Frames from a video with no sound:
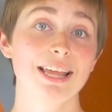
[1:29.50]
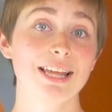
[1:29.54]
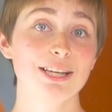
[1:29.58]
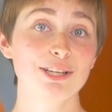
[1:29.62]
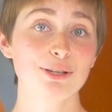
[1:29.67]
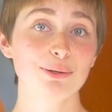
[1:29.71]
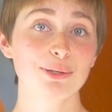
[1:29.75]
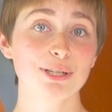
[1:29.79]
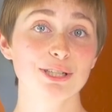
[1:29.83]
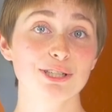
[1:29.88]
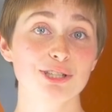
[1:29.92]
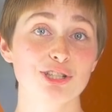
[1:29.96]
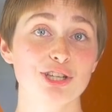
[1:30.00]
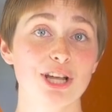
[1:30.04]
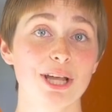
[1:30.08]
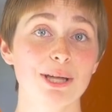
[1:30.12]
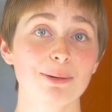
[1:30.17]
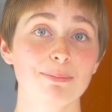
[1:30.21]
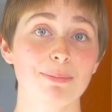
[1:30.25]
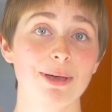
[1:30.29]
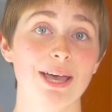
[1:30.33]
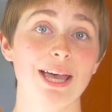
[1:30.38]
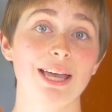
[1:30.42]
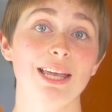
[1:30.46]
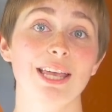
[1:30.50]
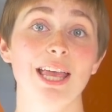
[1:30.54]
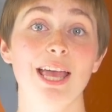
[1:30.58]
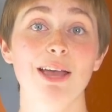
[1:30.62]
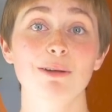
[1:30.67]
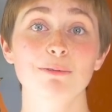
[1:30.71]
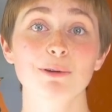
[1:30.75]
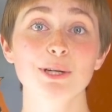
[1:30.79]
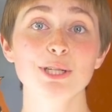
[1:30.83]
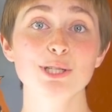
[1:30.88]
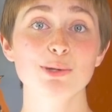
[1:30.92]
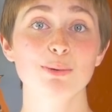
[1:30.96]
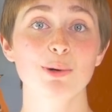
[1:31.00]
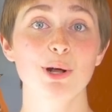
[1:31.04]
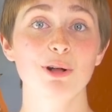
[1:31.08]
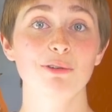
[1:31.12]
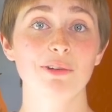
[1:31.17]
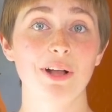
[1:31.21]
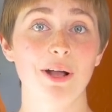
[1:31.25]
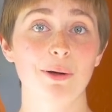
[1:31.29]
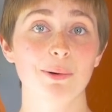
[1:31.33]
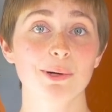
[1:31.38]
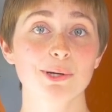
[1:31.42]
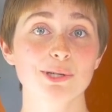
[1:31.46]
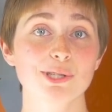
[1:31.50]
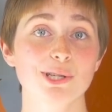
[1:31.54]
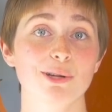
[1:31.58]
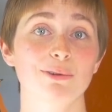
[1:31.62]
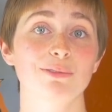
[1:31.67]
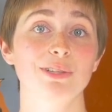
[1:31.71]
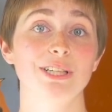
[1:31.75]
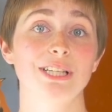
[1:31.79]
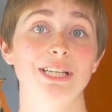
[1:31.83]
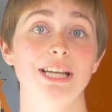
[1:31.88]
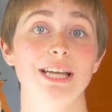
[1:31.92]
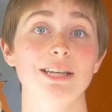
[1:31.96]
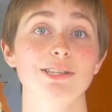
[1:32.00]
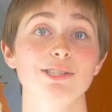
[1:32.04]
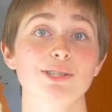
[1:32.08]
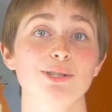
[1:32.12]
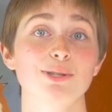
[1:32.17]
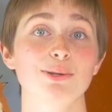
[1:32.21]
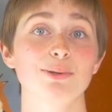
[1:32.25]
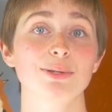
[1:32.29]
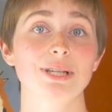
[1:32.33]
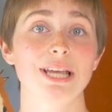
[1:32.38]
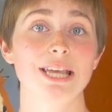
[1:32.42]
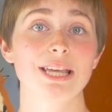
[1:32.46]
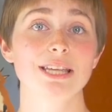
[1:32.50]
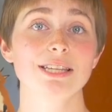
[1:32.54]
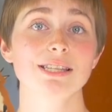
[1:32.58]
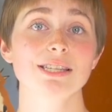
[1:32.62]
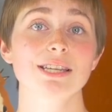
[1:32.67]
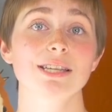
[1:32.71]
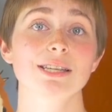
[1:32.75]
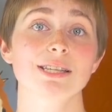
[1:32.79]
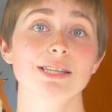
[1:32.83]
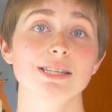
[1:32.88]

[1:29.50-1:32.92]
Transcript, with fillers: Then you can check back every twelve hours over the next two days